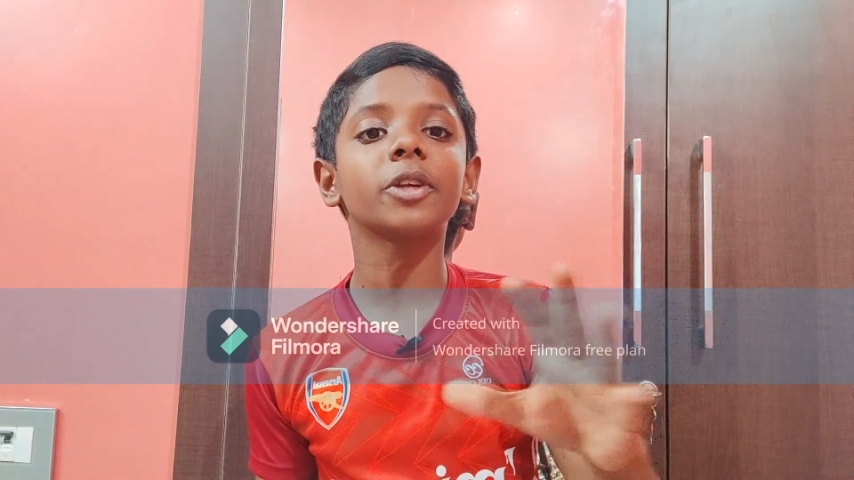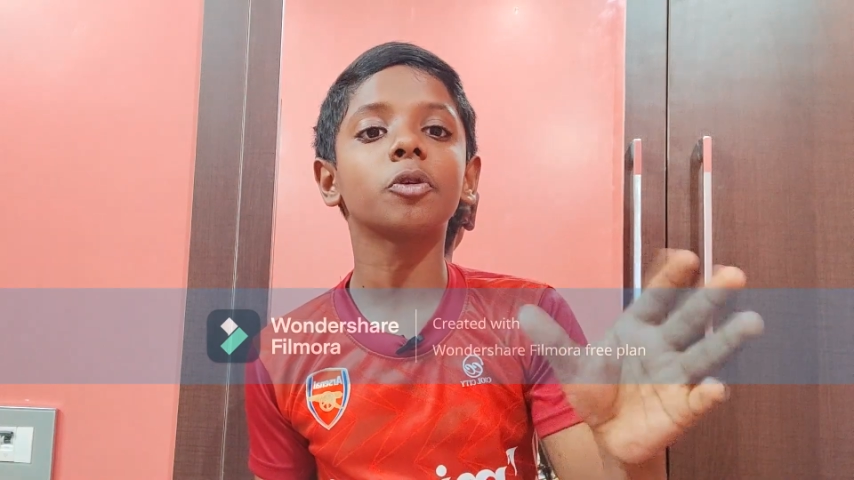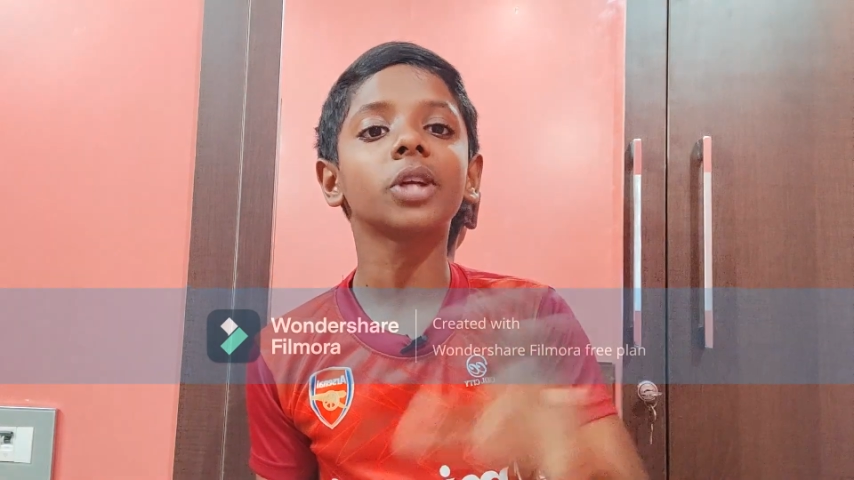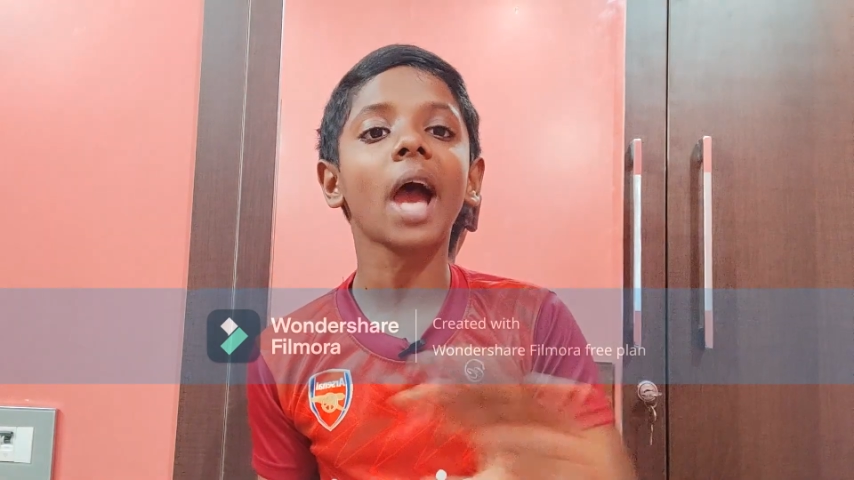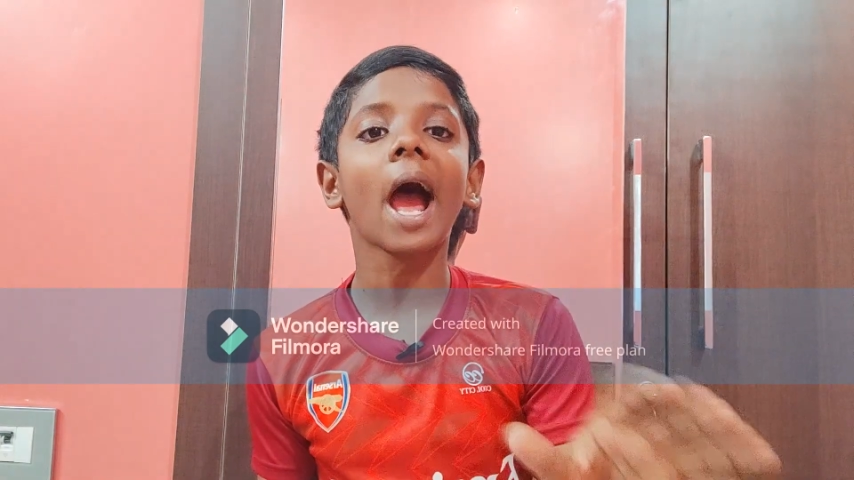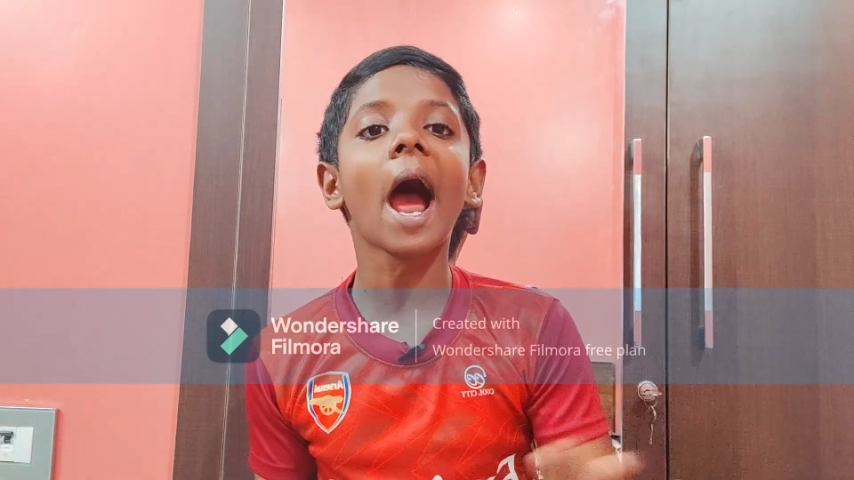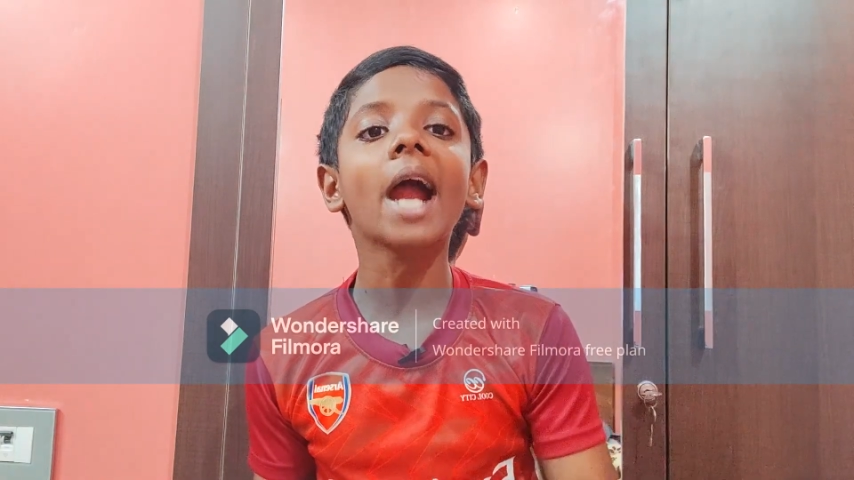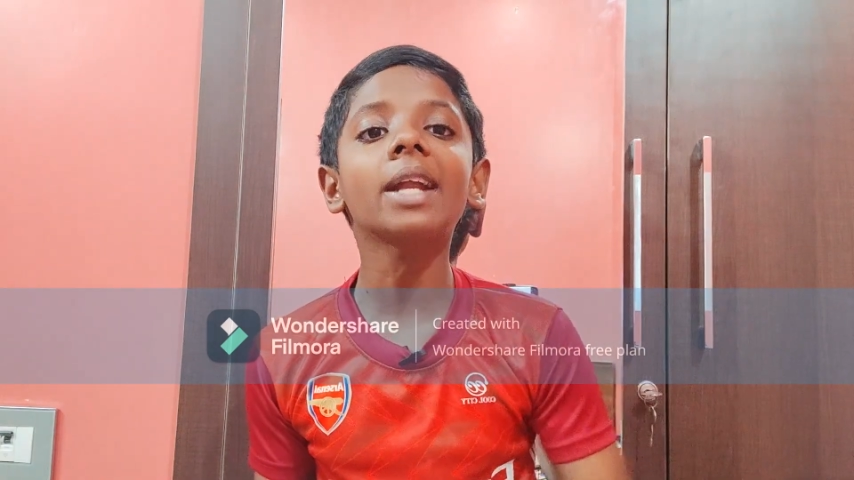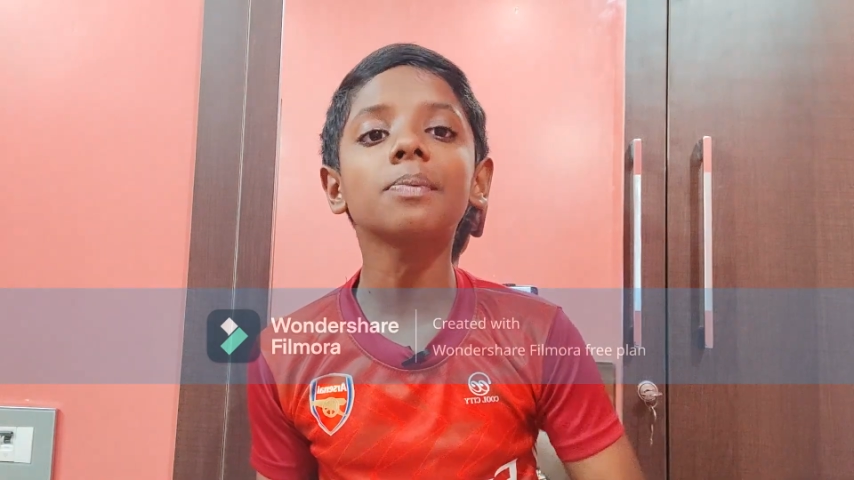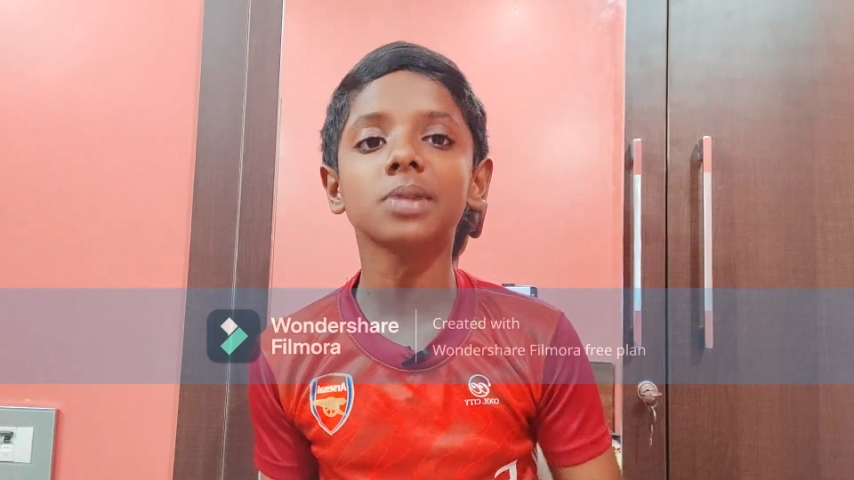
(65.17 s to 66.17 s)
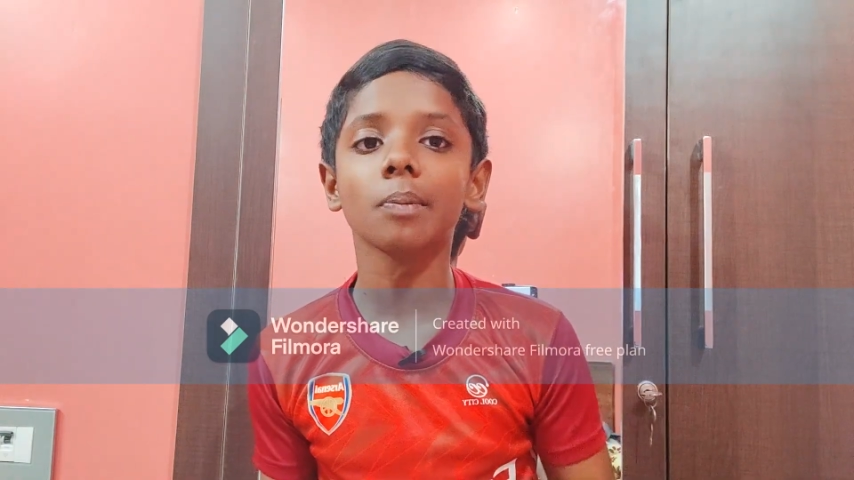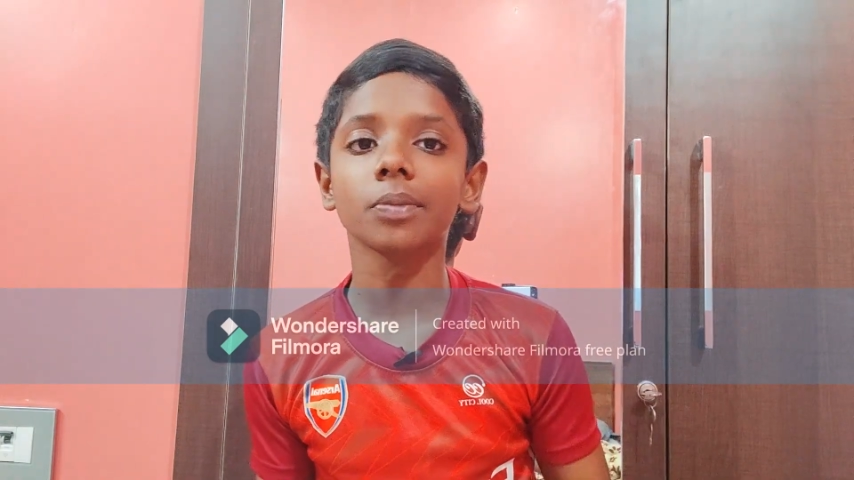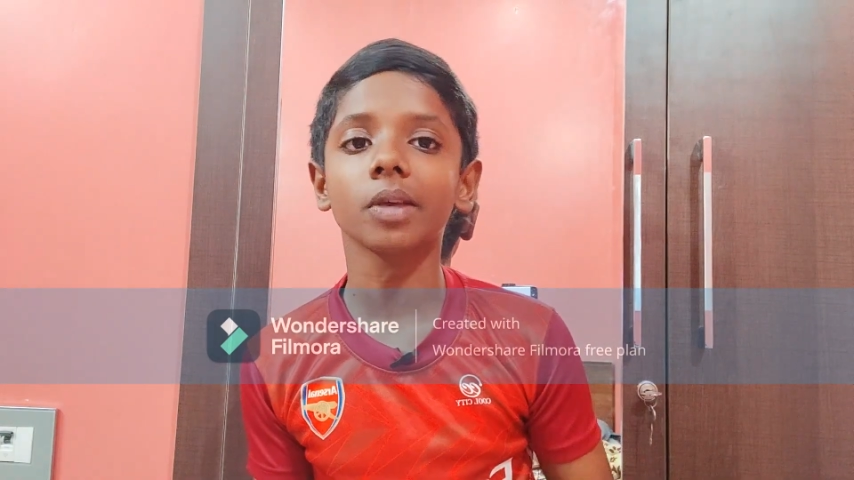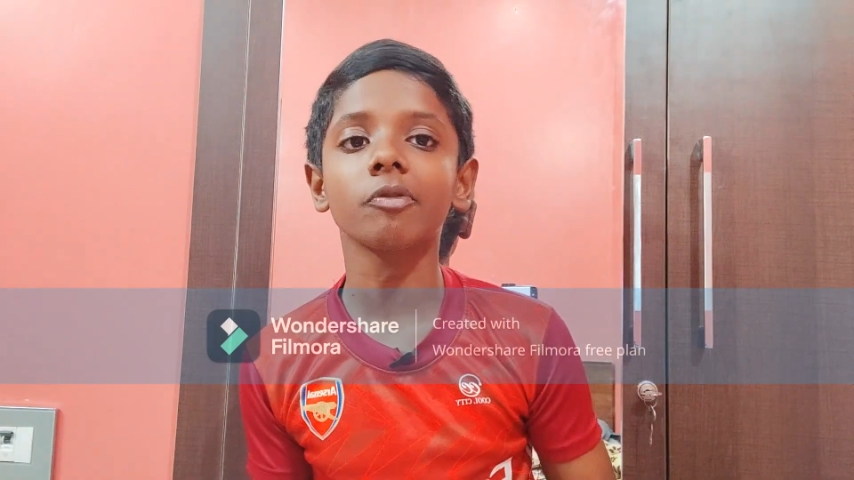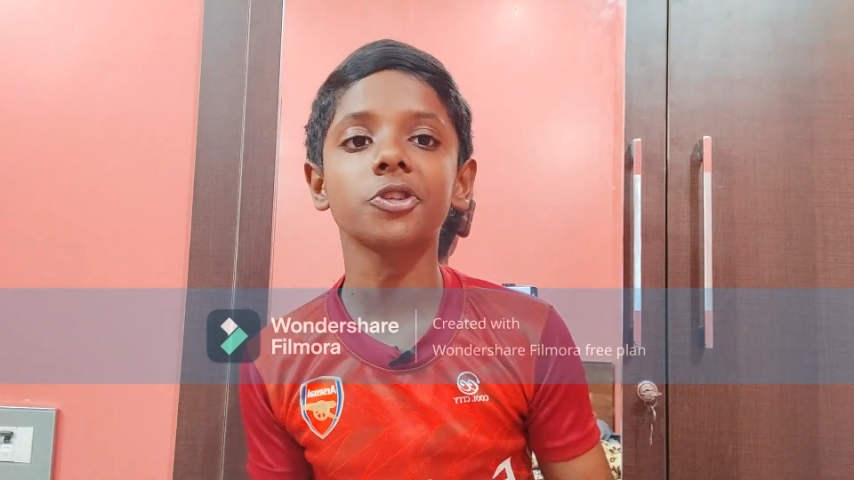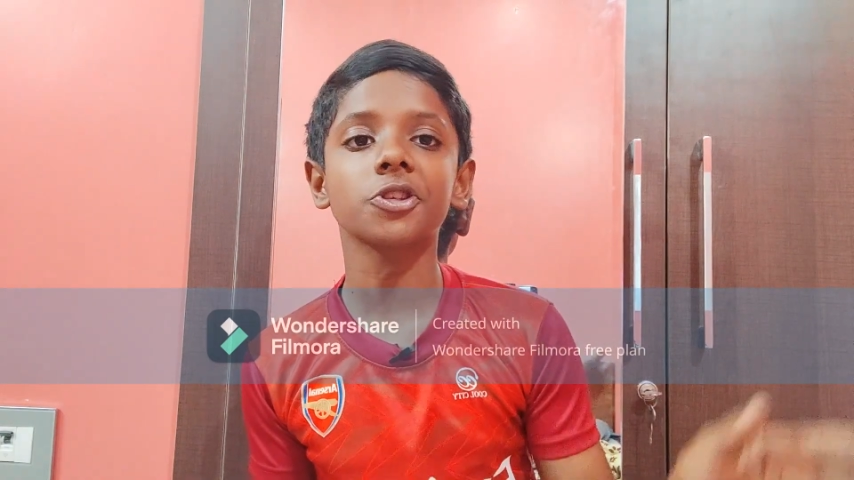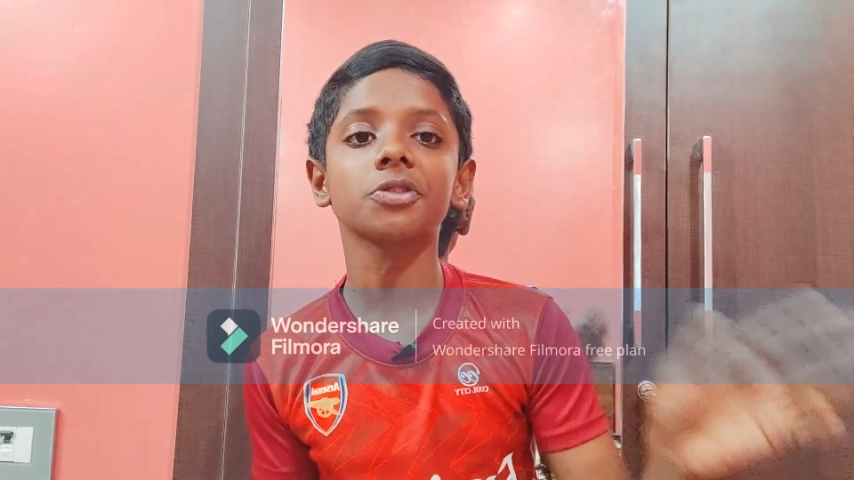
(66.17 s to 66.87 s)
don't add up something which is